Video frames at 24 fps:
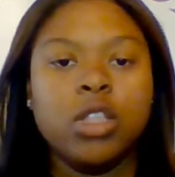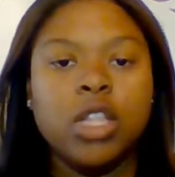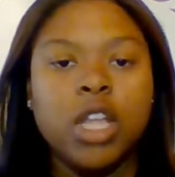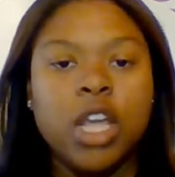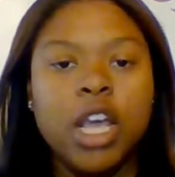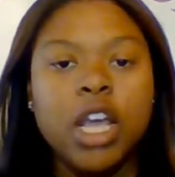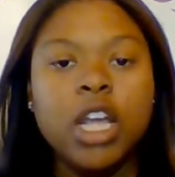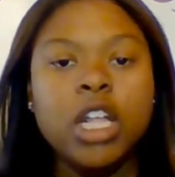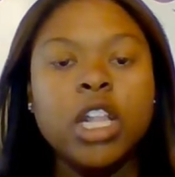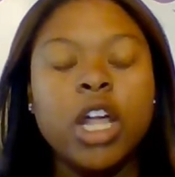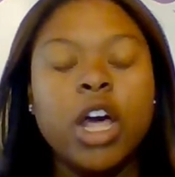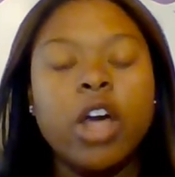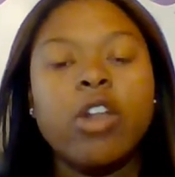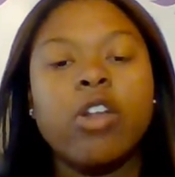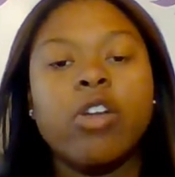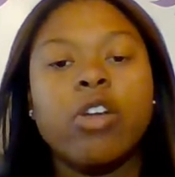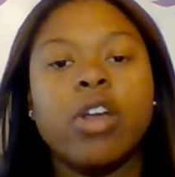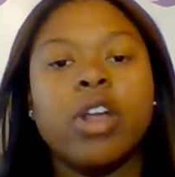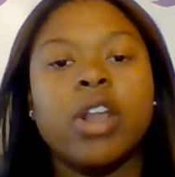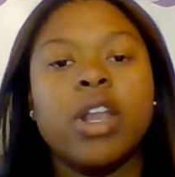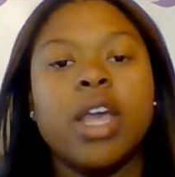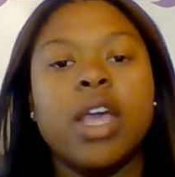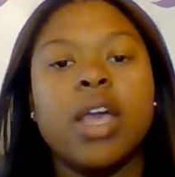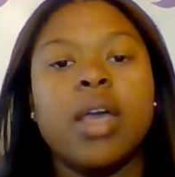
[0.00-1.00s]

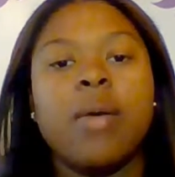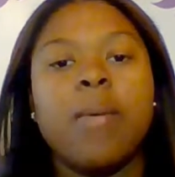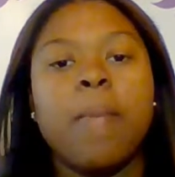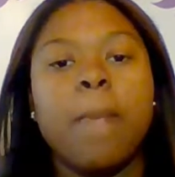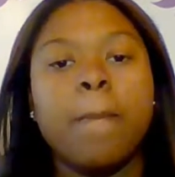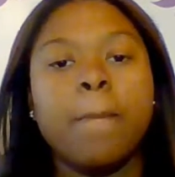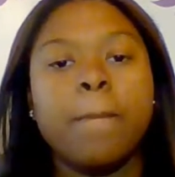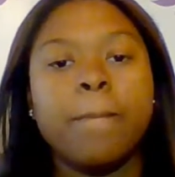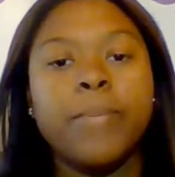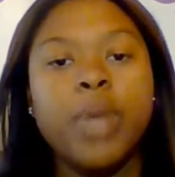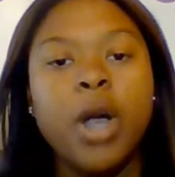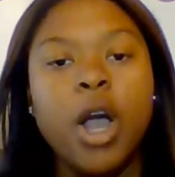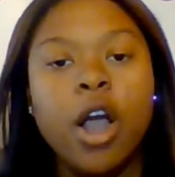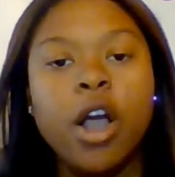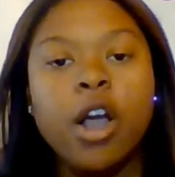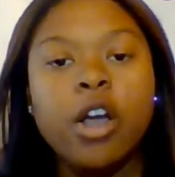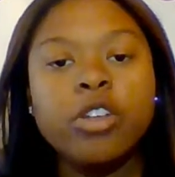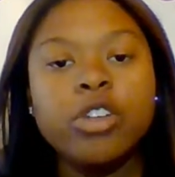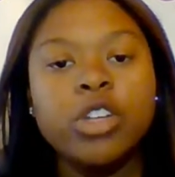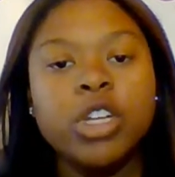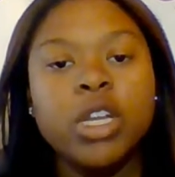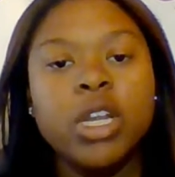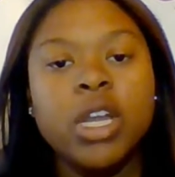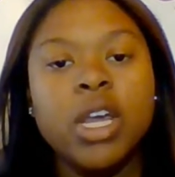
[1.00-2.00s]
decluttering it,
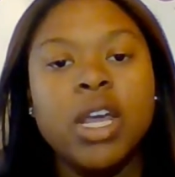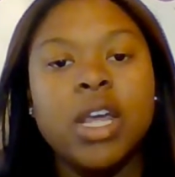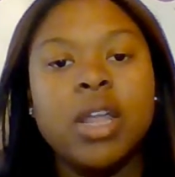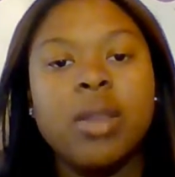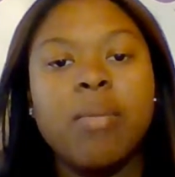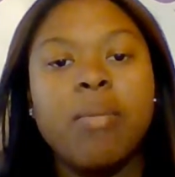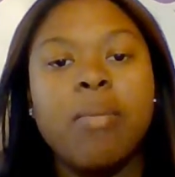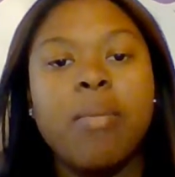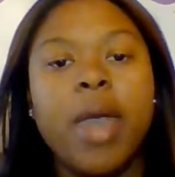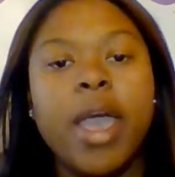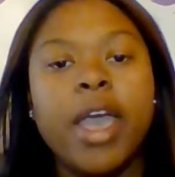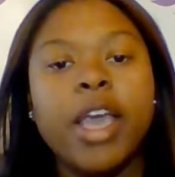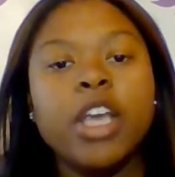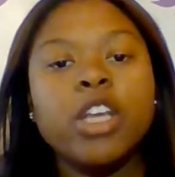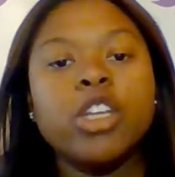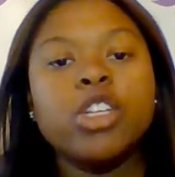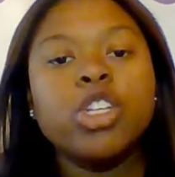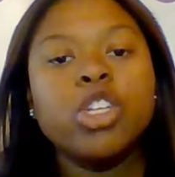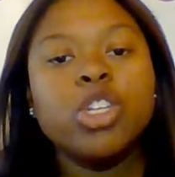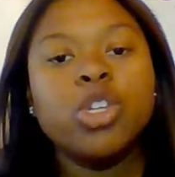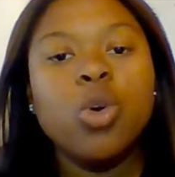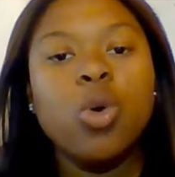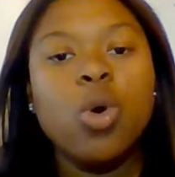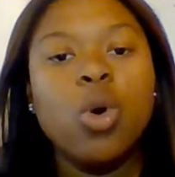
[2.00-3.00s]
purging it, making
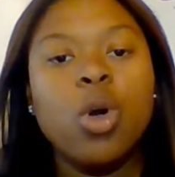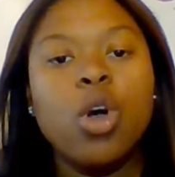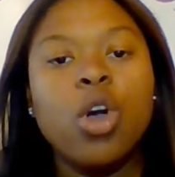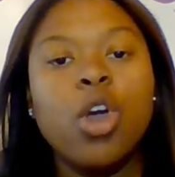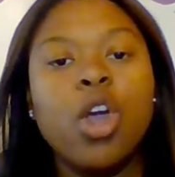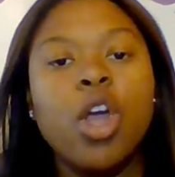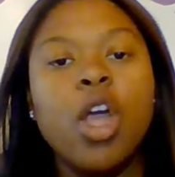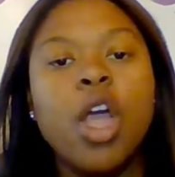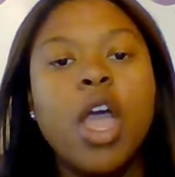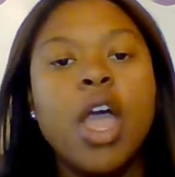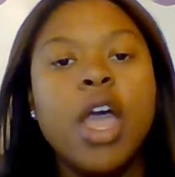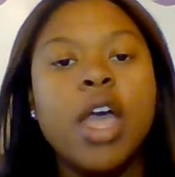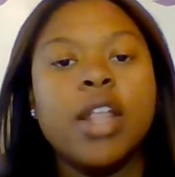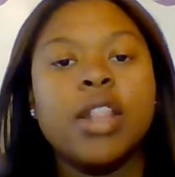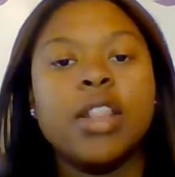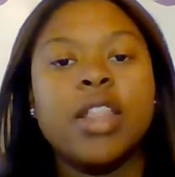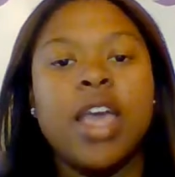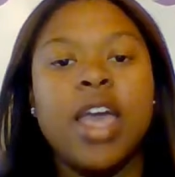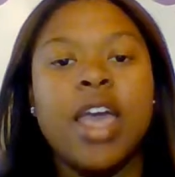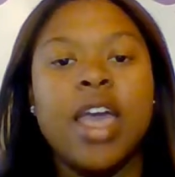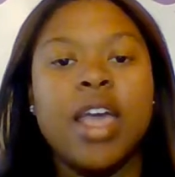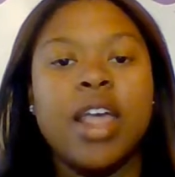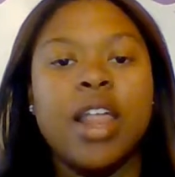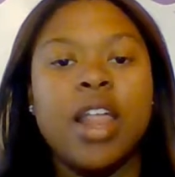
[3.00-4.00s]
sure
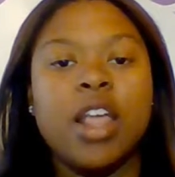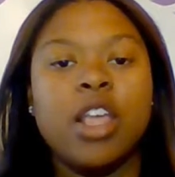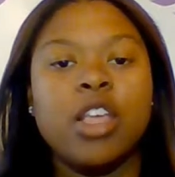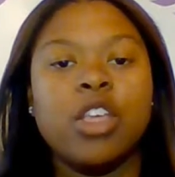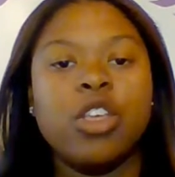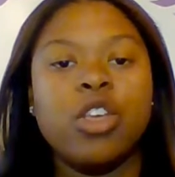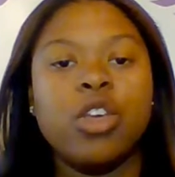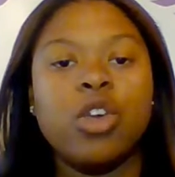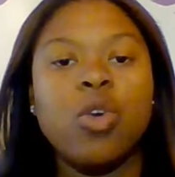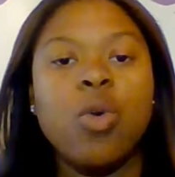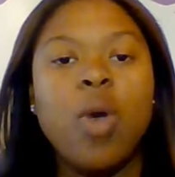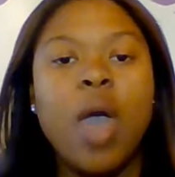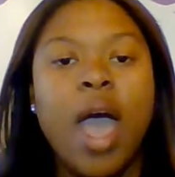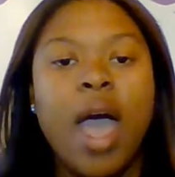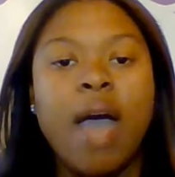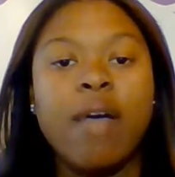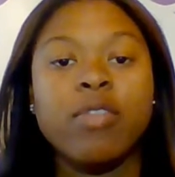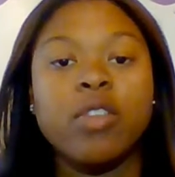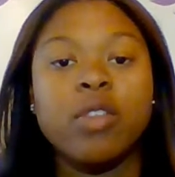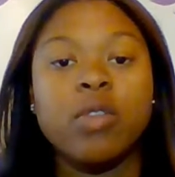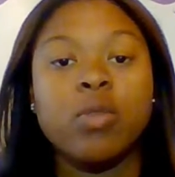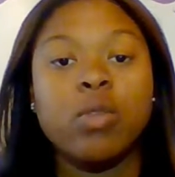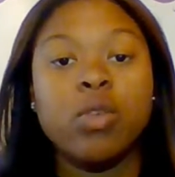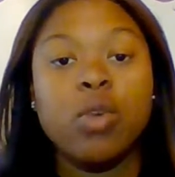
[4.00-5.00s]
that you
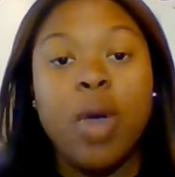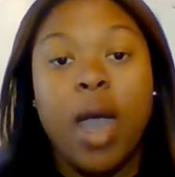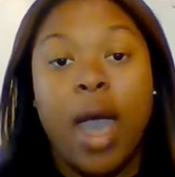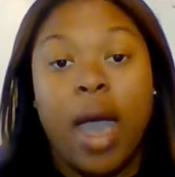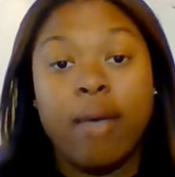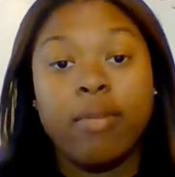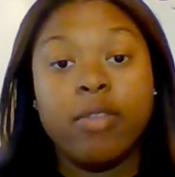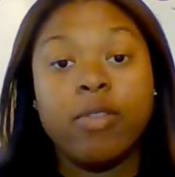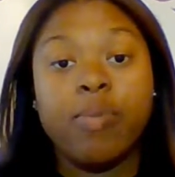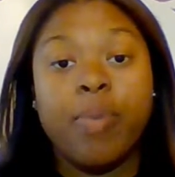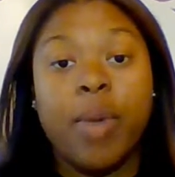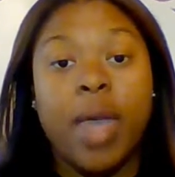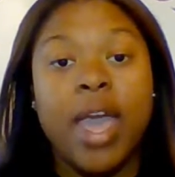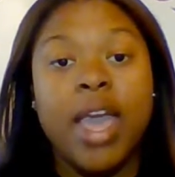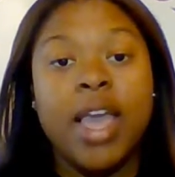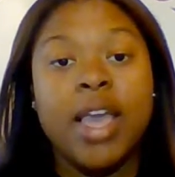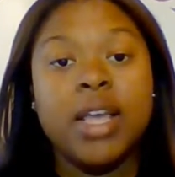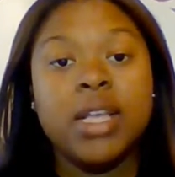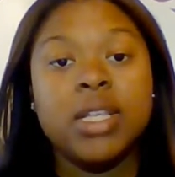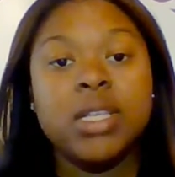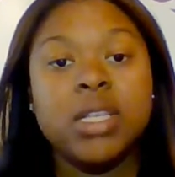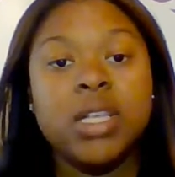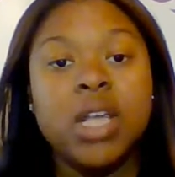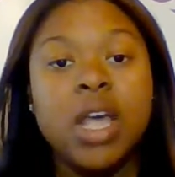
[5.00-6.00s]
have
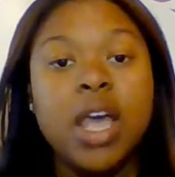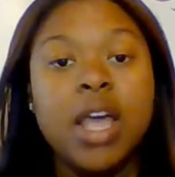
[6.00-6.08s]
space.